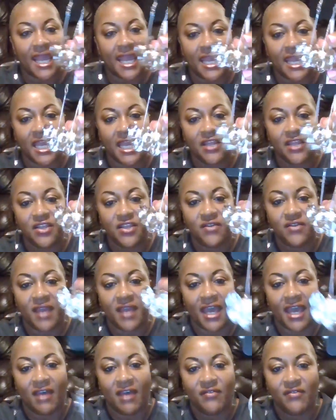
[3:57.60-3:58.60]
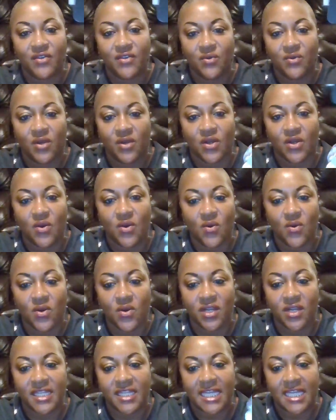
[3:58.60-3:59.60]
And you have your
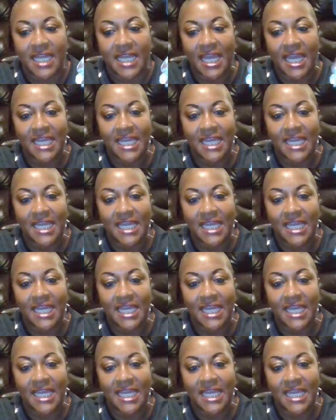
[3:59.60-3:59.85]
cord that